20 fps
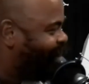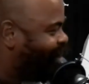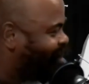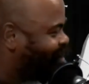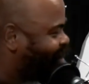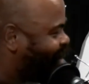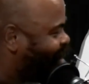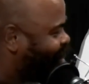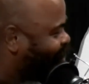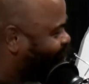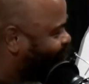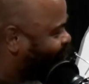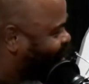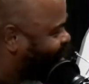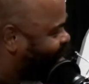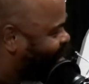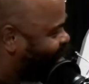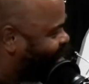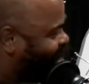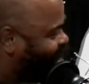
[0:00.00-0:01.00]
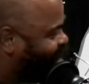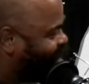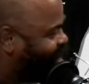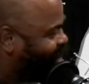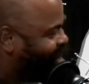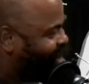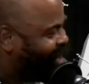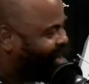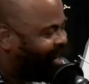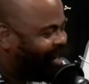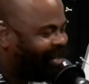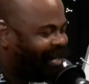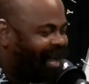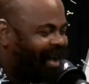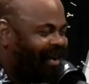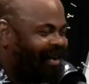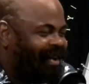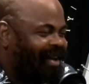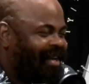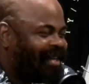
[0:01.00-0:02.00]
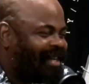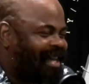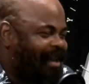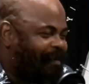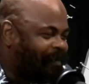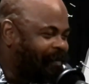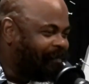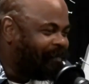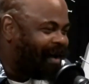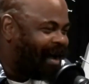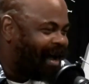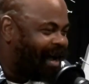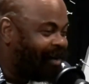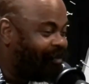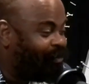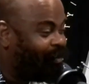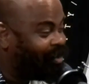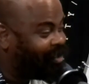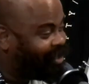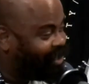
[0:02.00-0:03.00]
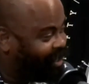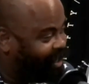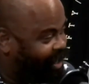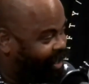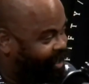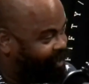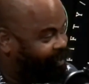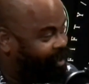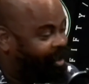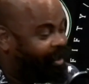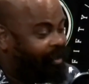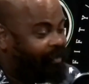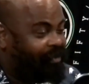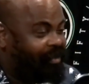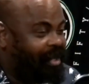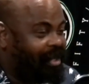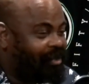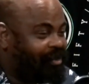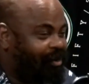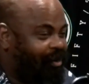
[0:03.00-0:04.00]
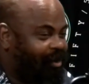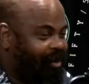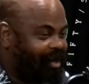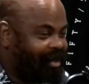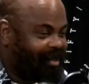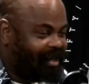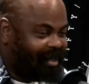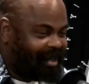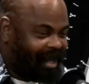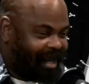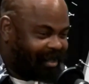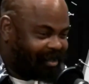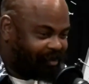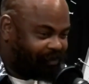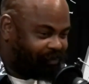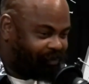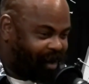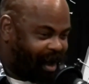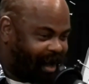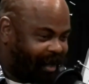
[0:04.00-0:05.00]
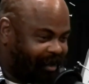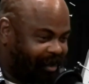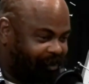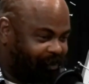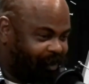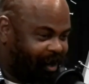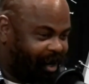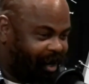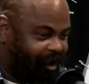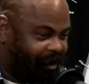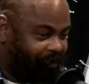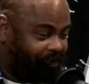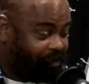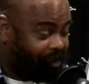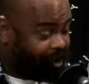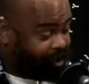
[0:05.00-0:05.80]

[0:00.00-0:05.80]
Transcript: I was like, oh, we going there. Now, keep in mind, once again, these are in the days of Rockland where